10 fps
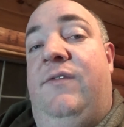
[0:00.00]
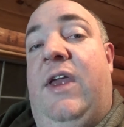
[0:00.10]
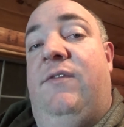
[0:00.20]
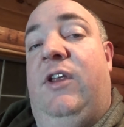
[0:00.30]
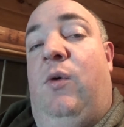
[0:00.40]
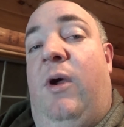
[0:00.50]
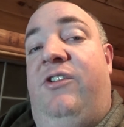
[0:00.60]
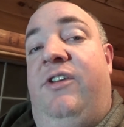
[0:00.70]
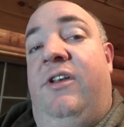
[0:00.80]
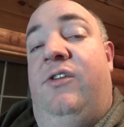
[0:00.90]
you have any
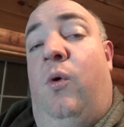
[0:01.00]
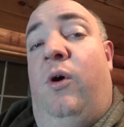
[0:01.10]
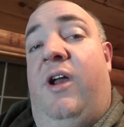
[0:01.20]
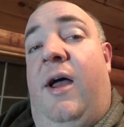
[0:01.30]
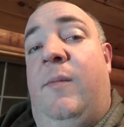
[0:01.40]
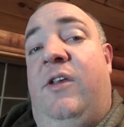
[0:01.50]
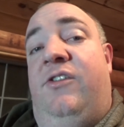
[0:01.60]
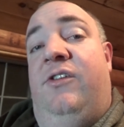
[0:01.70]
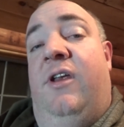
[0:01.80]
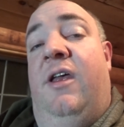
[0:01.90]
questions or
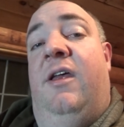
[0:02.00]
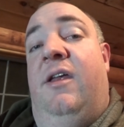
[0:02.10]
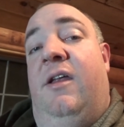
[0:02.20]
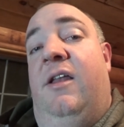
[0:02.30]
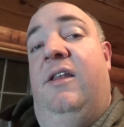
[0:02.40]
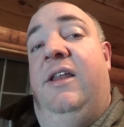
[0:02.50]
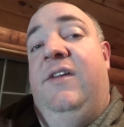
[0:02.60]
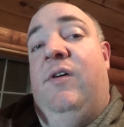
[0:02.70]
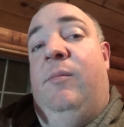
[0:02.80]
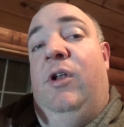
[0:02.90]
comments,
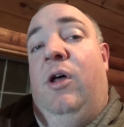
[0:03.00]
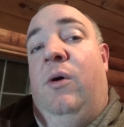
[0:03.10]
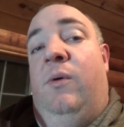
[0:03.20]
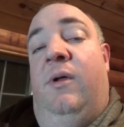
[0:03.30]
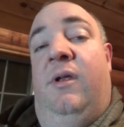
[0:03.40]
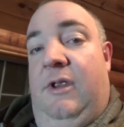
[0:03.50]
leave them below.